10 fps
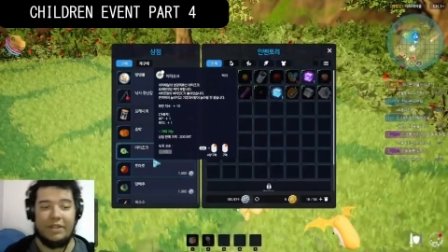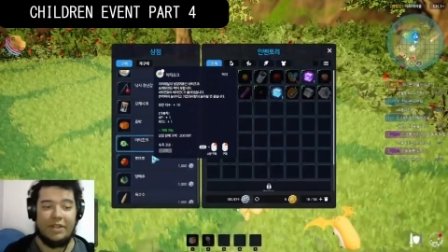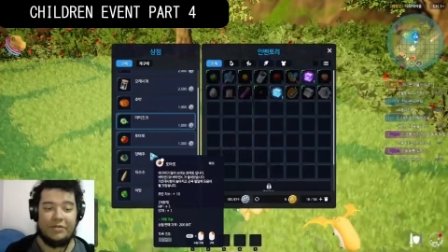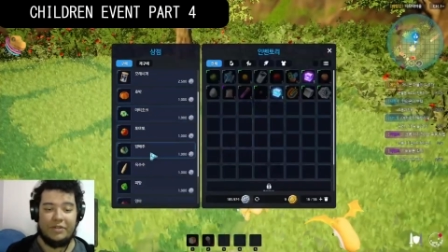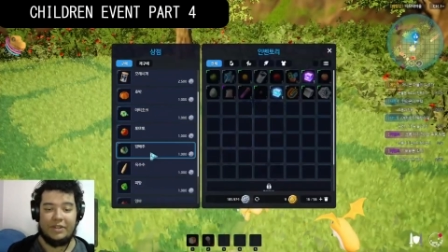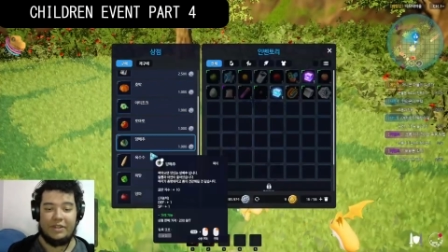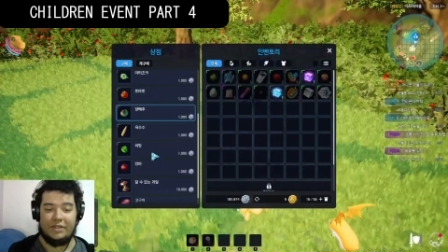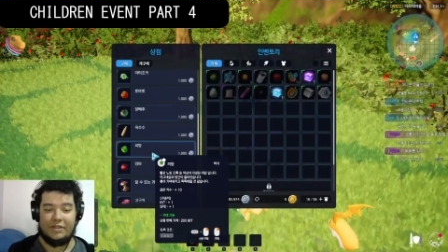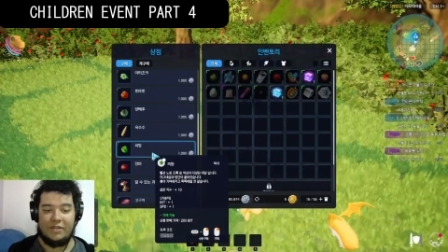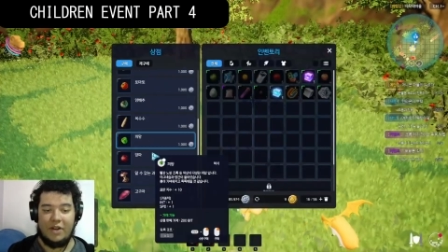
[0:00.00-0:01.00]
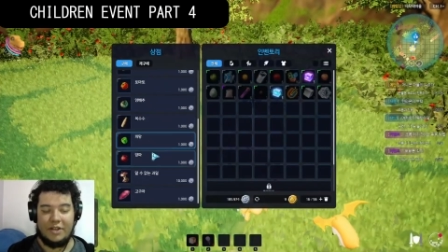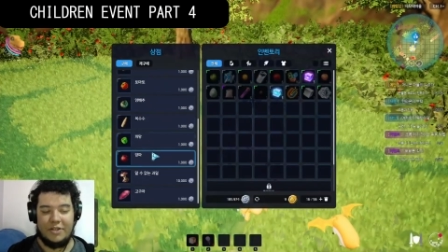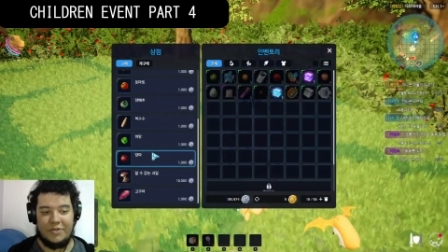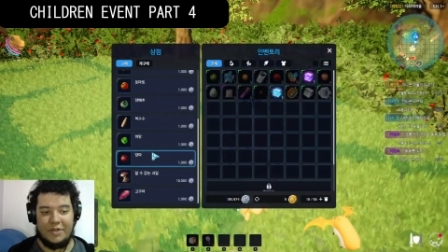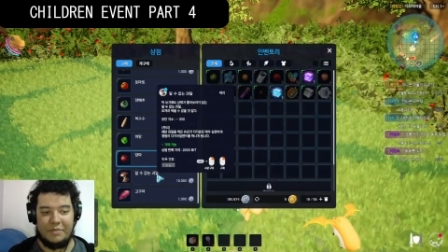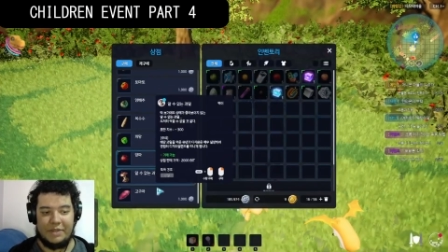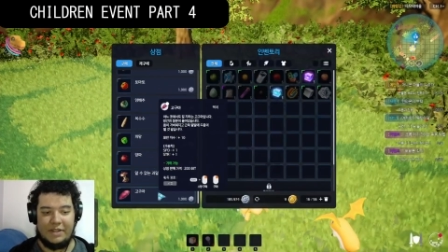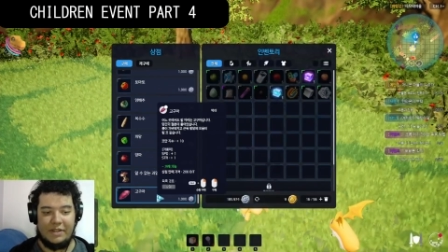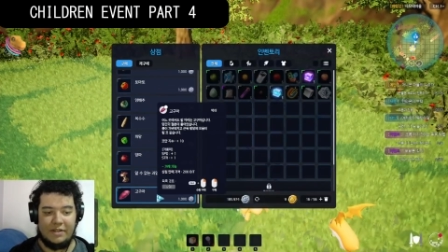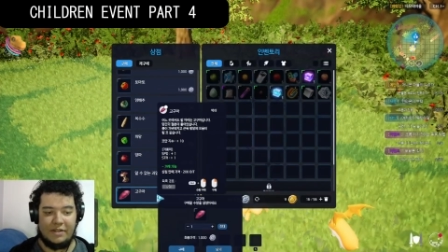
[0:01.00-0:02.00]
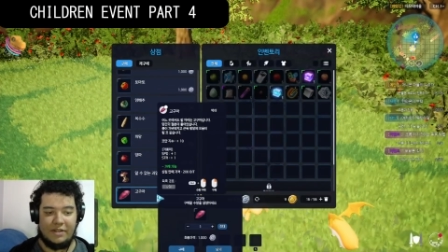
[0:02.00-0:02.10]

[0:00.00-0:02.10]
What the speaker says: different than talking to NPCs, and